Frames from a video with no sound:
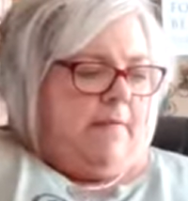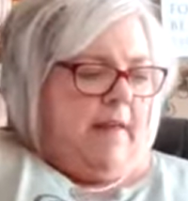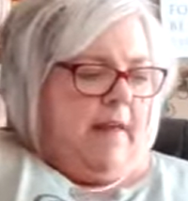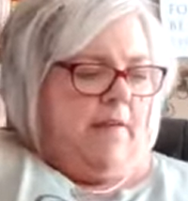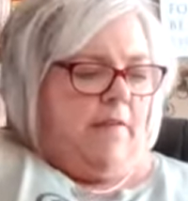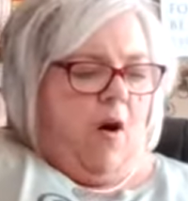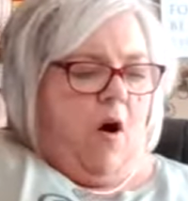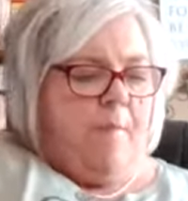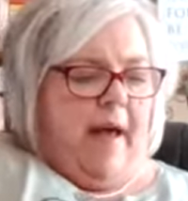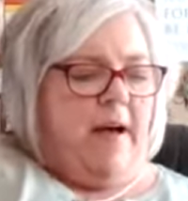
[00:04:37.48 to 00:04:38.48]
These
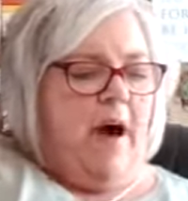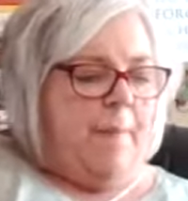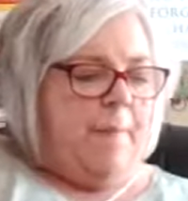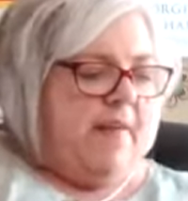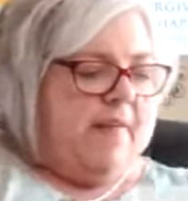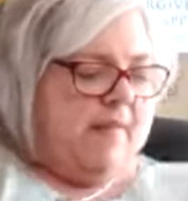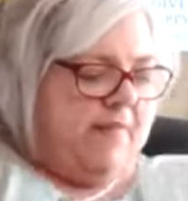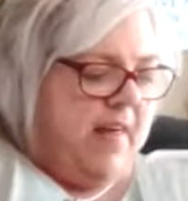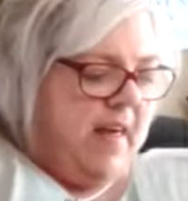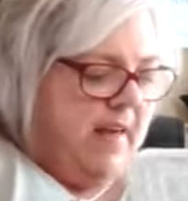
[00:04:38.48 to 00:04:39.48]
are my copies of
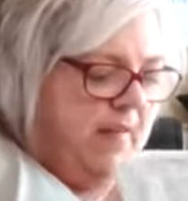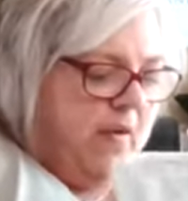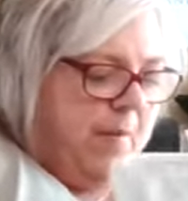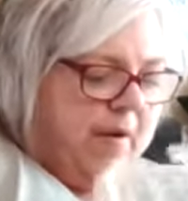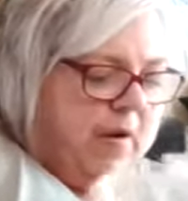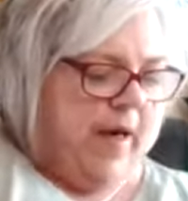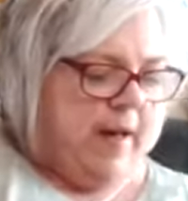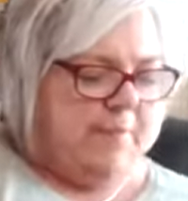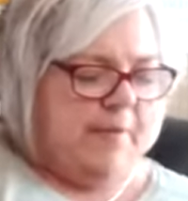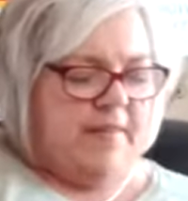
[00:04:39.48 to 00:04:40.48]
things. So I'm going to go
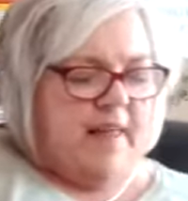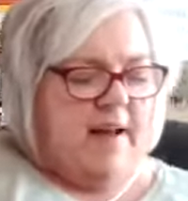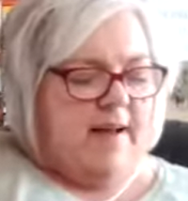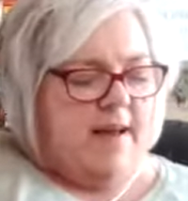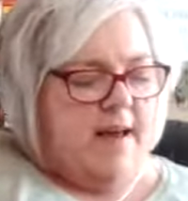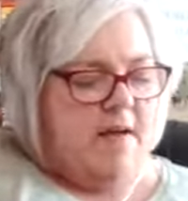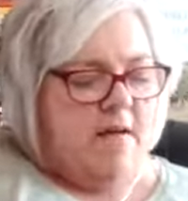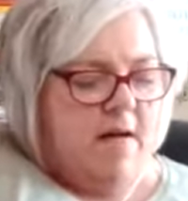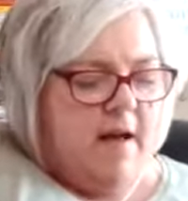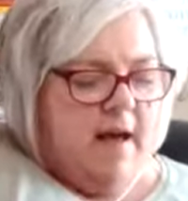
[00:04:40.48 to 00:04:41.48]
ahead and put that in here.
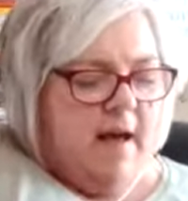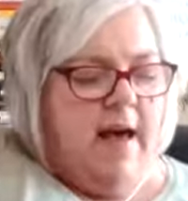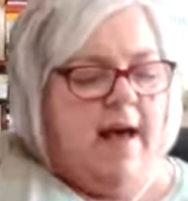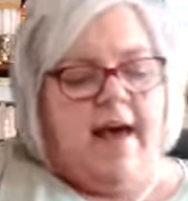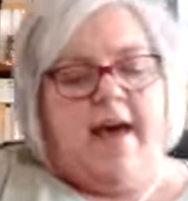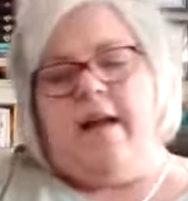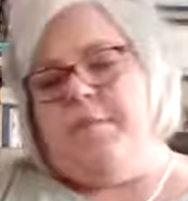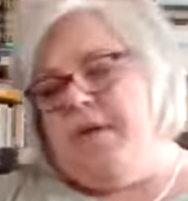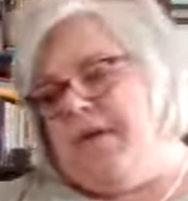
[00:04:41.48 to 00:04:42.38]
And I'm going